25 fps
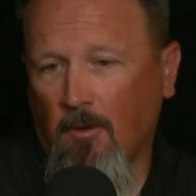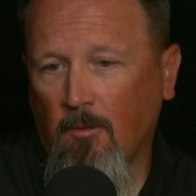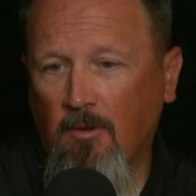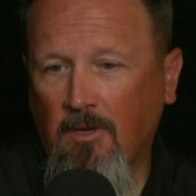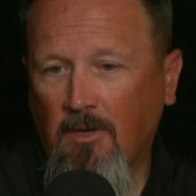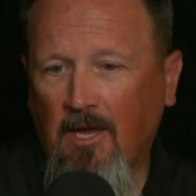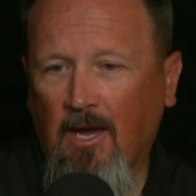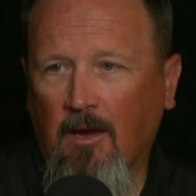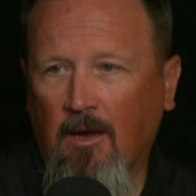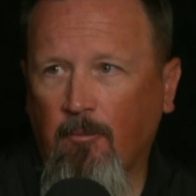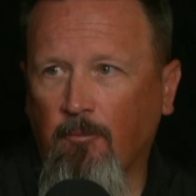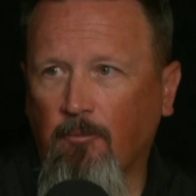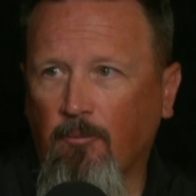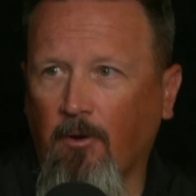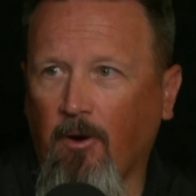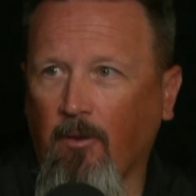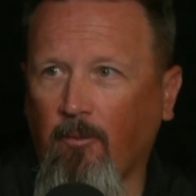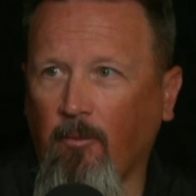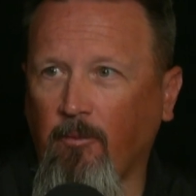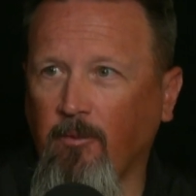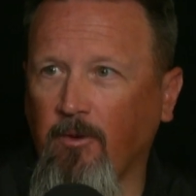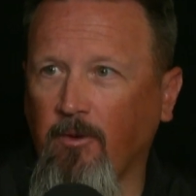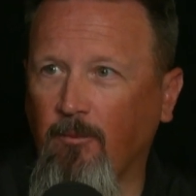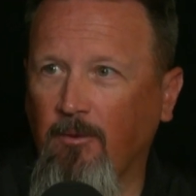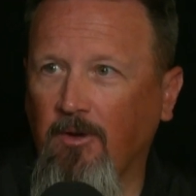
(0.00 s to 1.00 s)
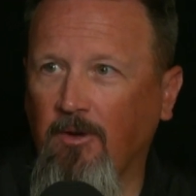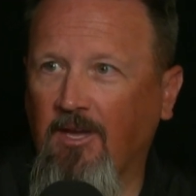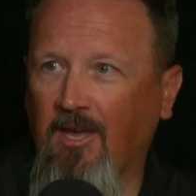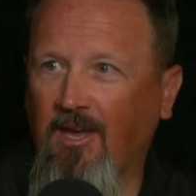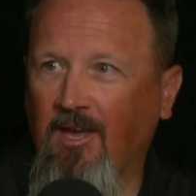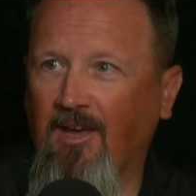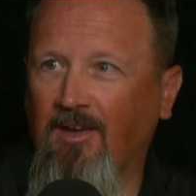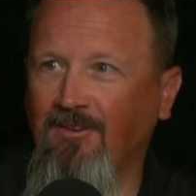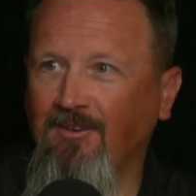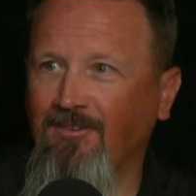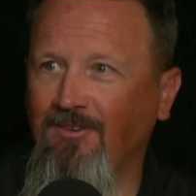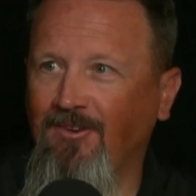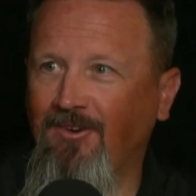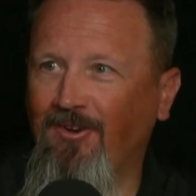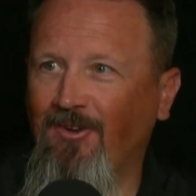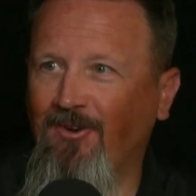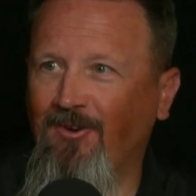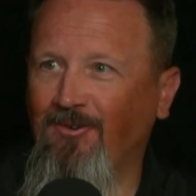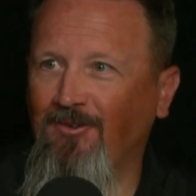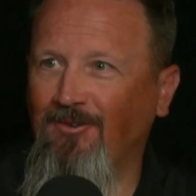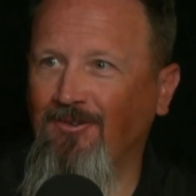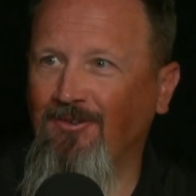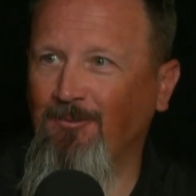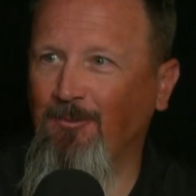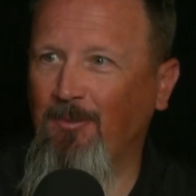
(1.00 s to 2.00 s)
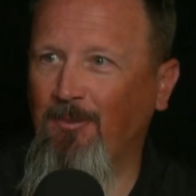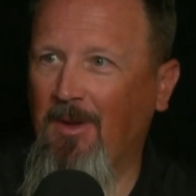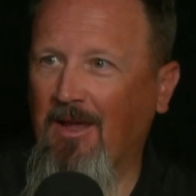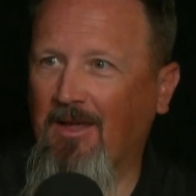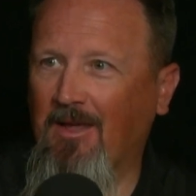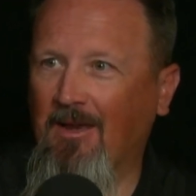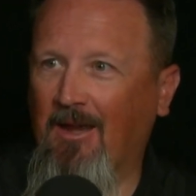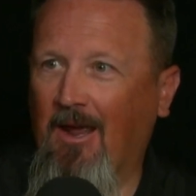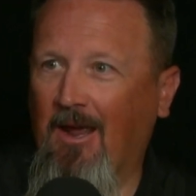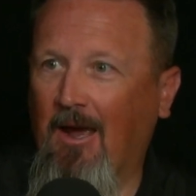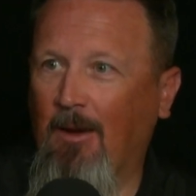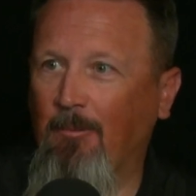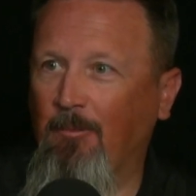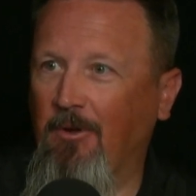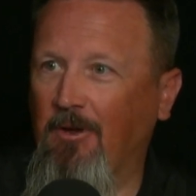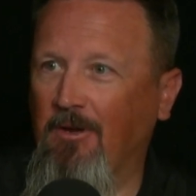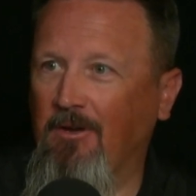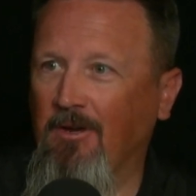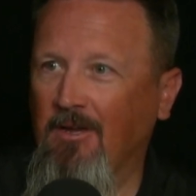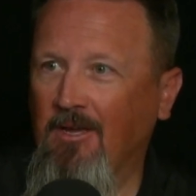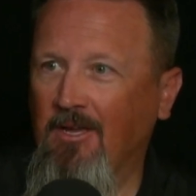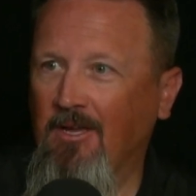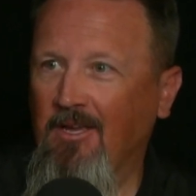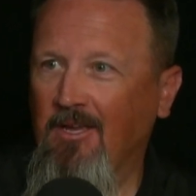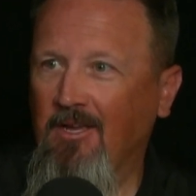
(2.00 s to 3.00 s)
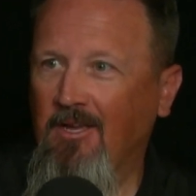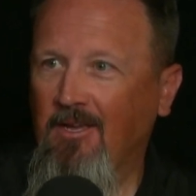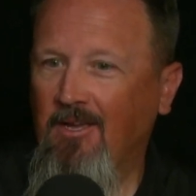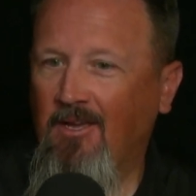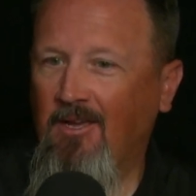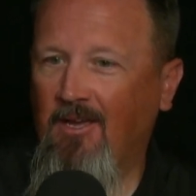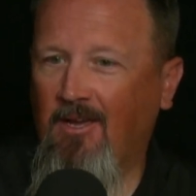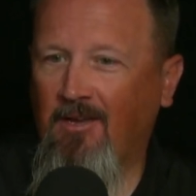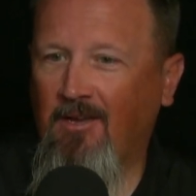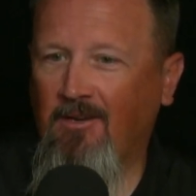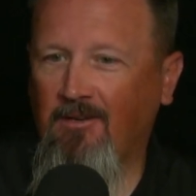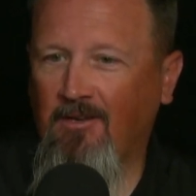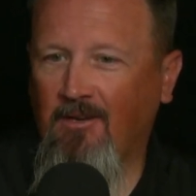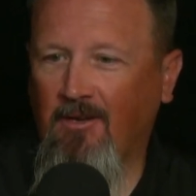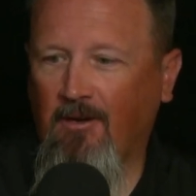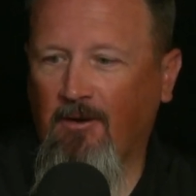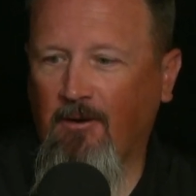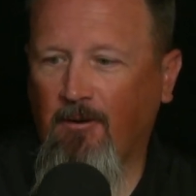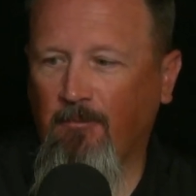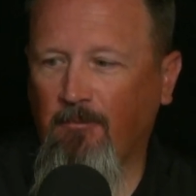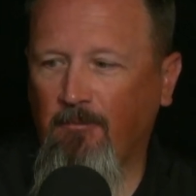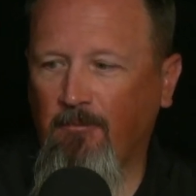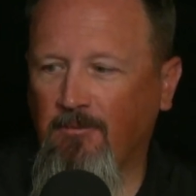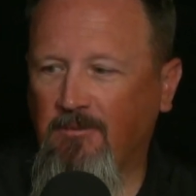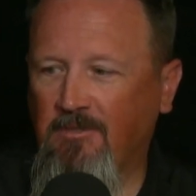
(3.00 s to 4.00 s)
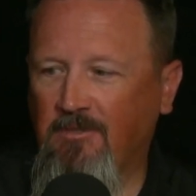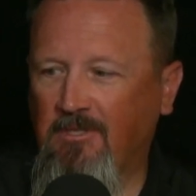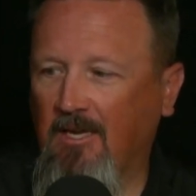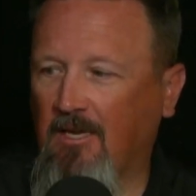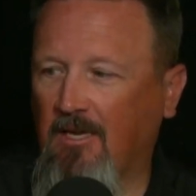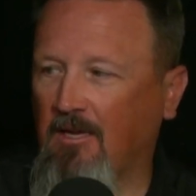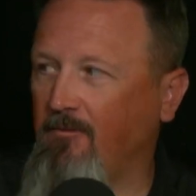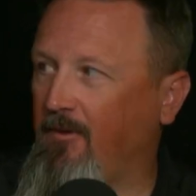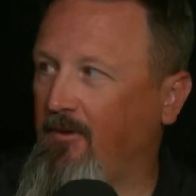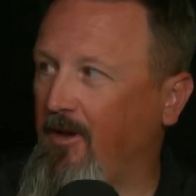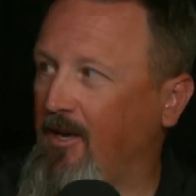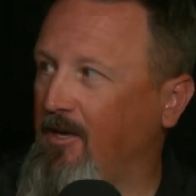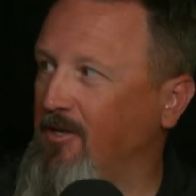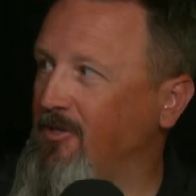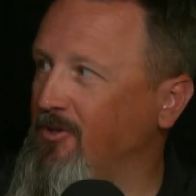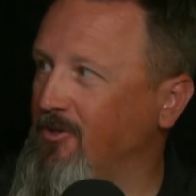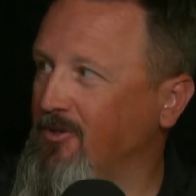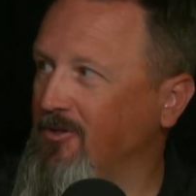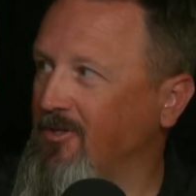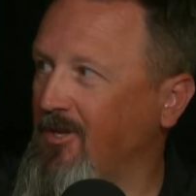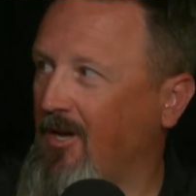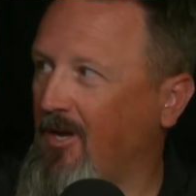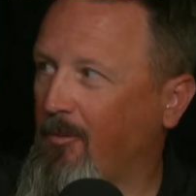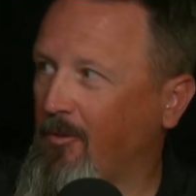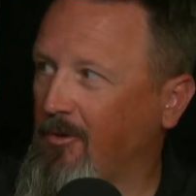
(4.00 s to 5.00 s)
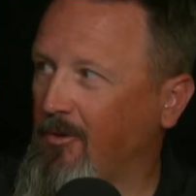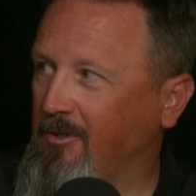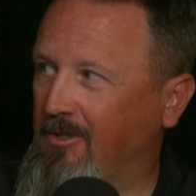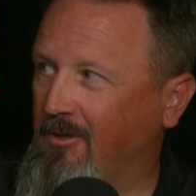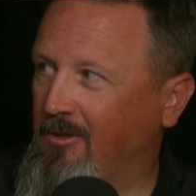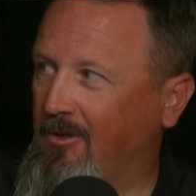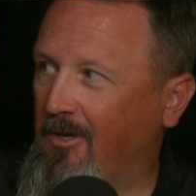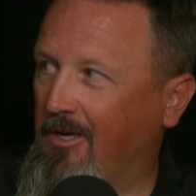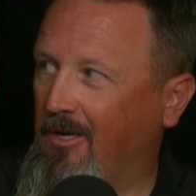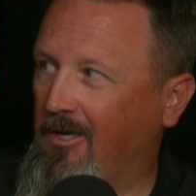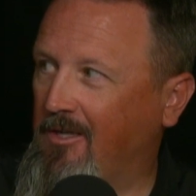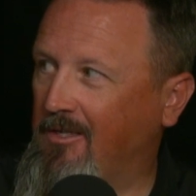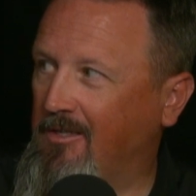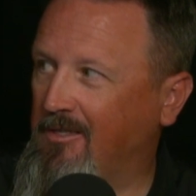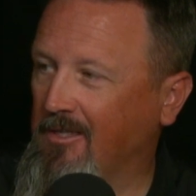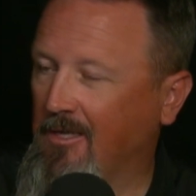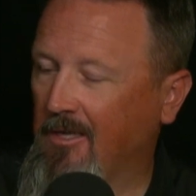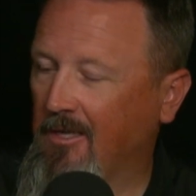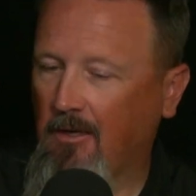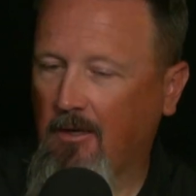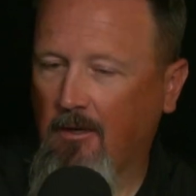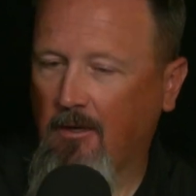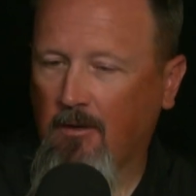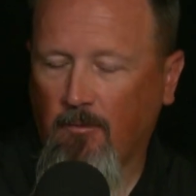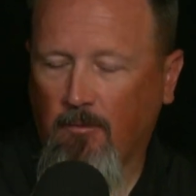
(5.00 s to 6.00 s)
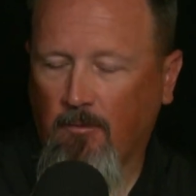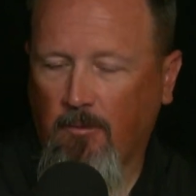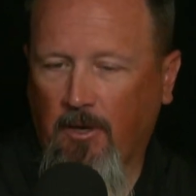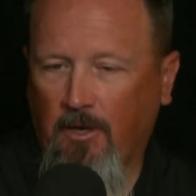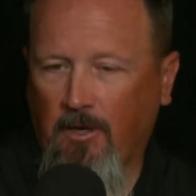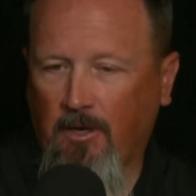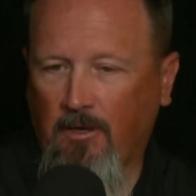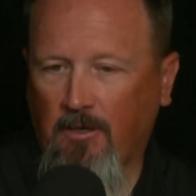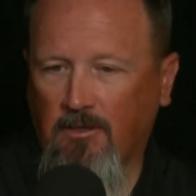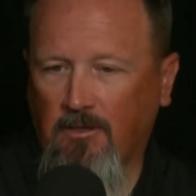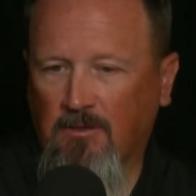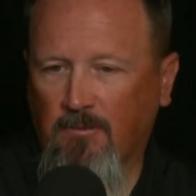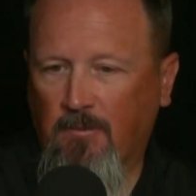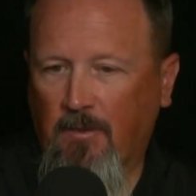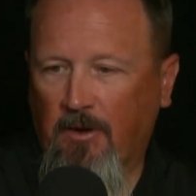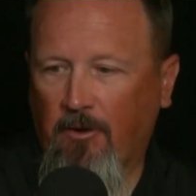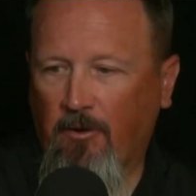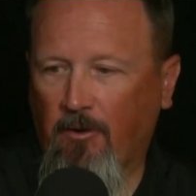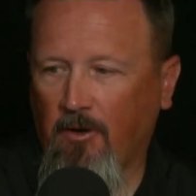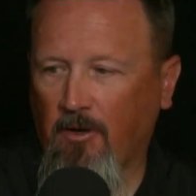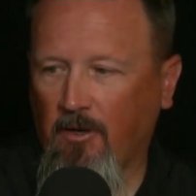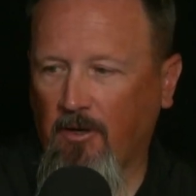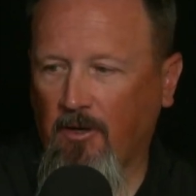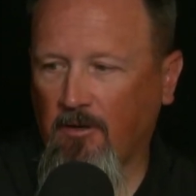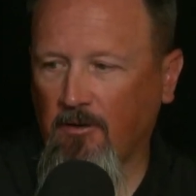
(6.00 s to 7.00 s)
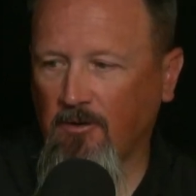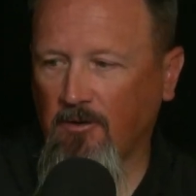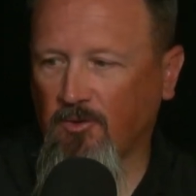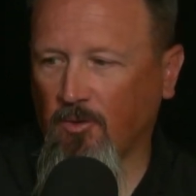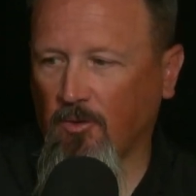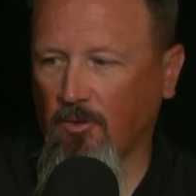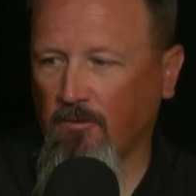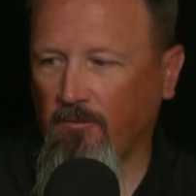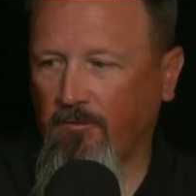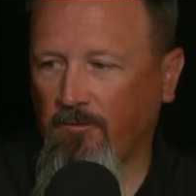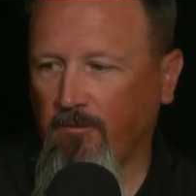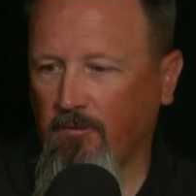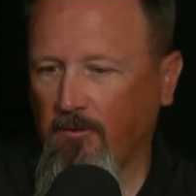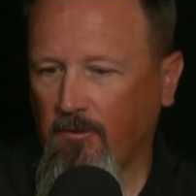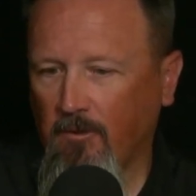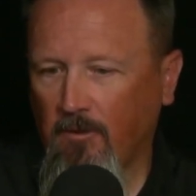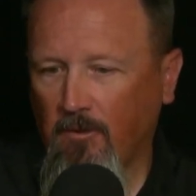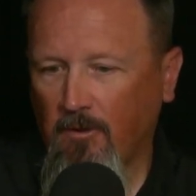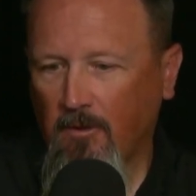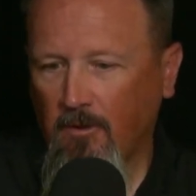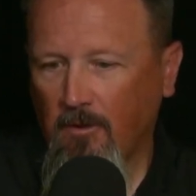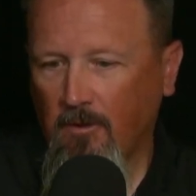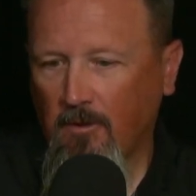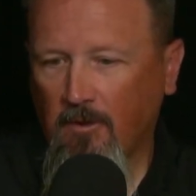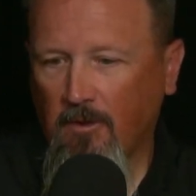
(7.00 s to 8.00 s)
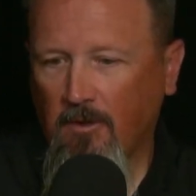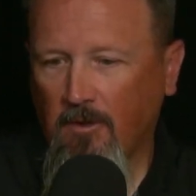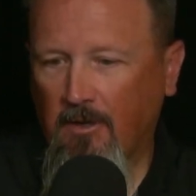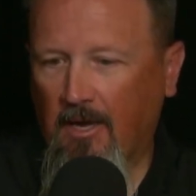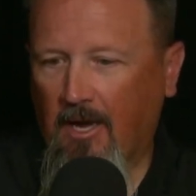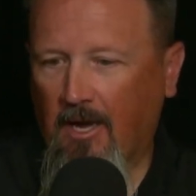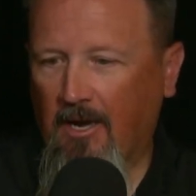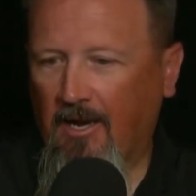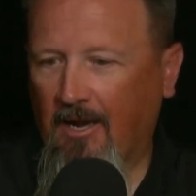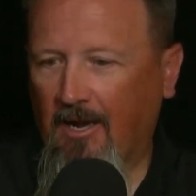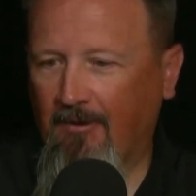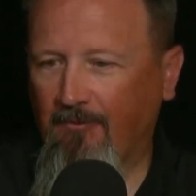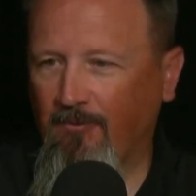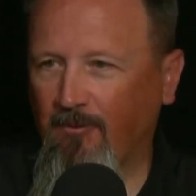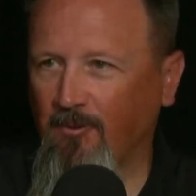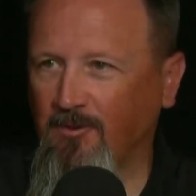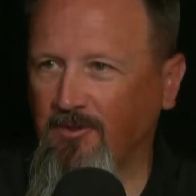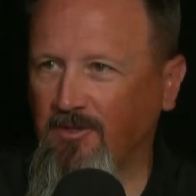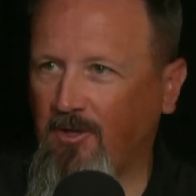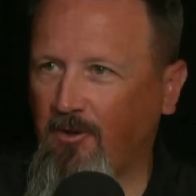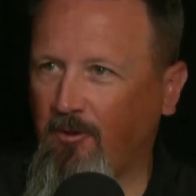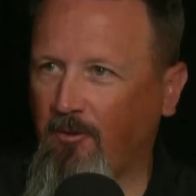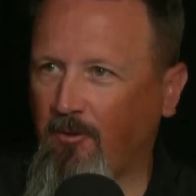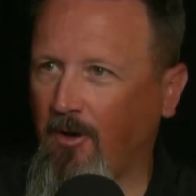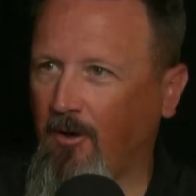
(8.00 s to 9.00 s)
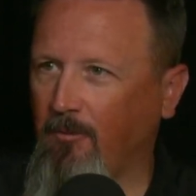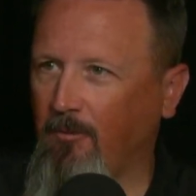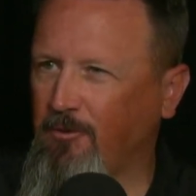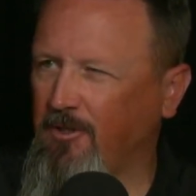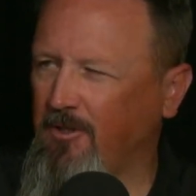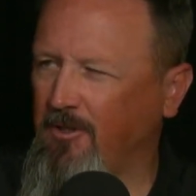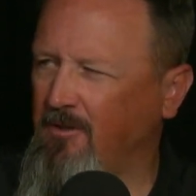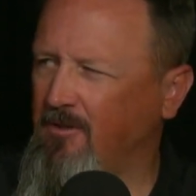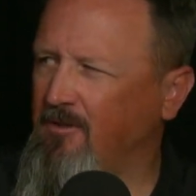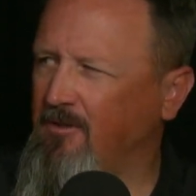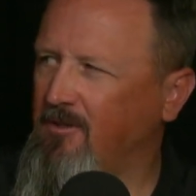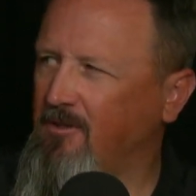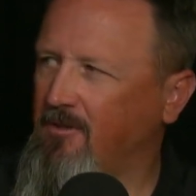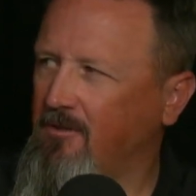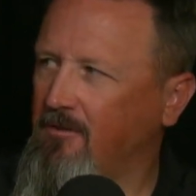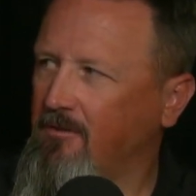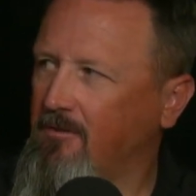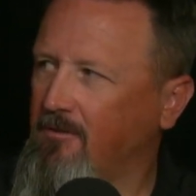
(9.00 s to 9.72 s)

yeah, probably we can, and make it happen and take advantage of those opportunities. But it's better to sort of not have those interruptions,